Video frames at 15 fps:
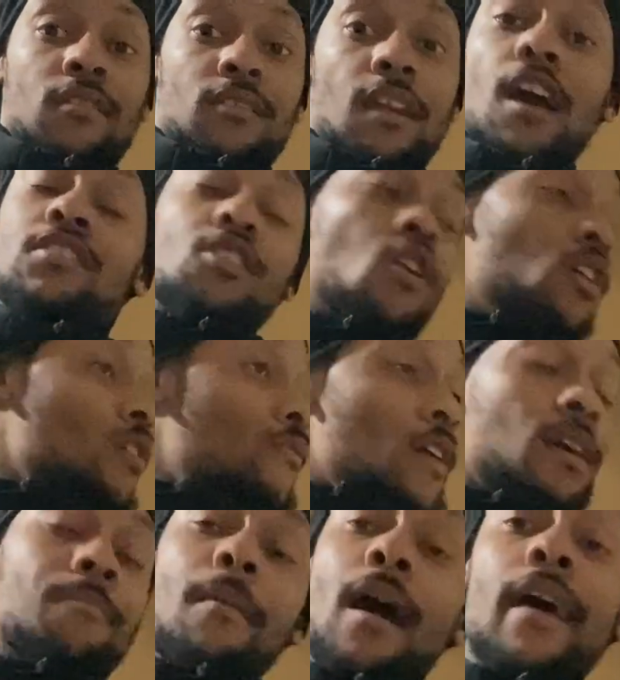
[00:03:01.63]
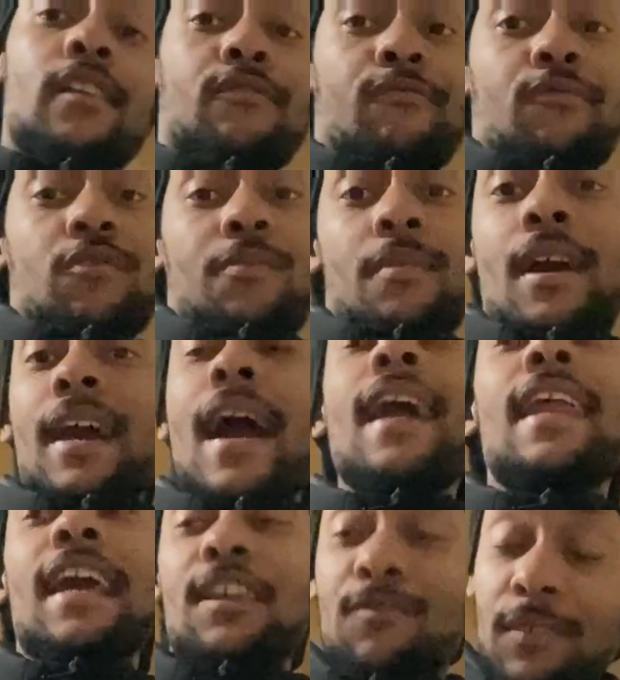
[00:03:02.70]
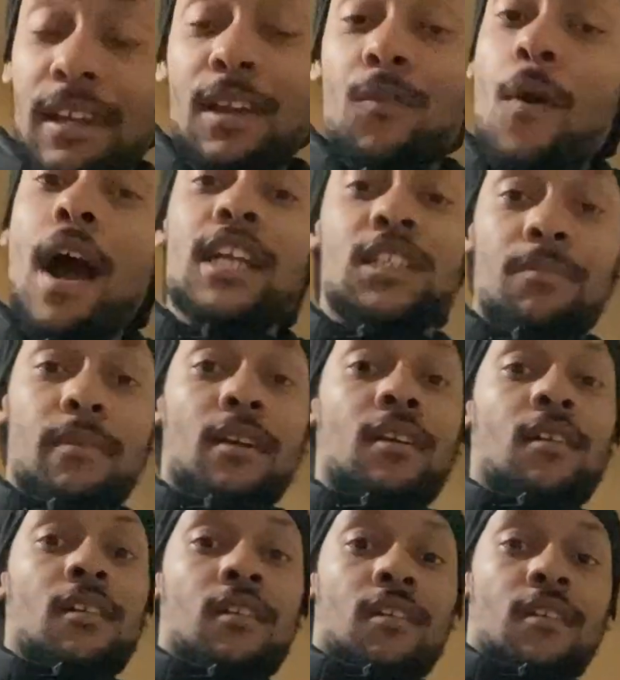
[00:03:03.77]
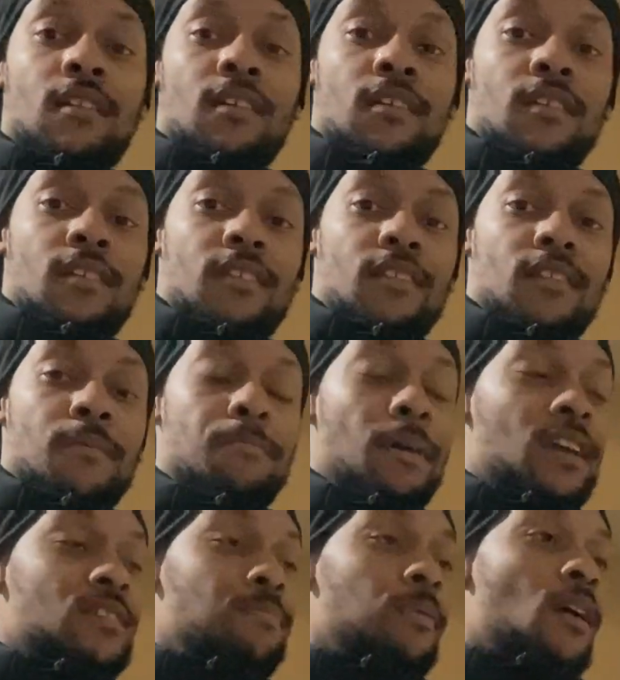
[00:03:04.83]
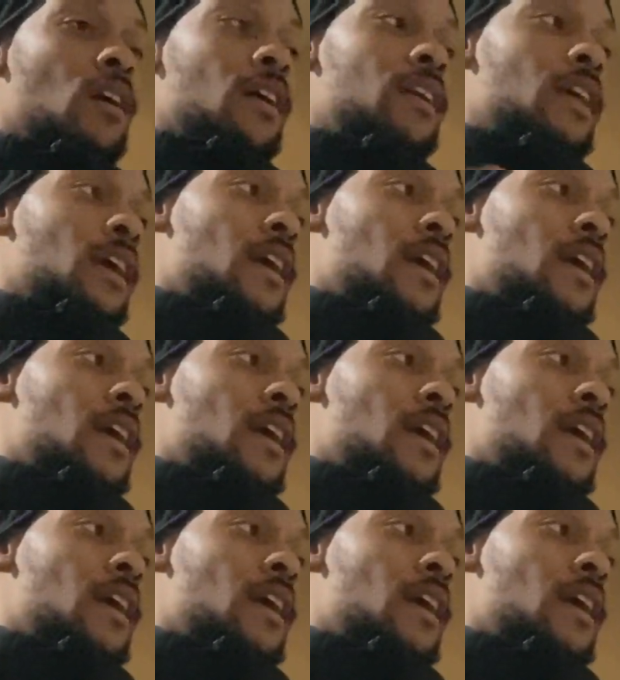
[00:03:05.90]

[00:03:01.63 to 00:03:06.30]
That's all the fucking matters for real. I got niggas really watching, man. Biggest blogger in the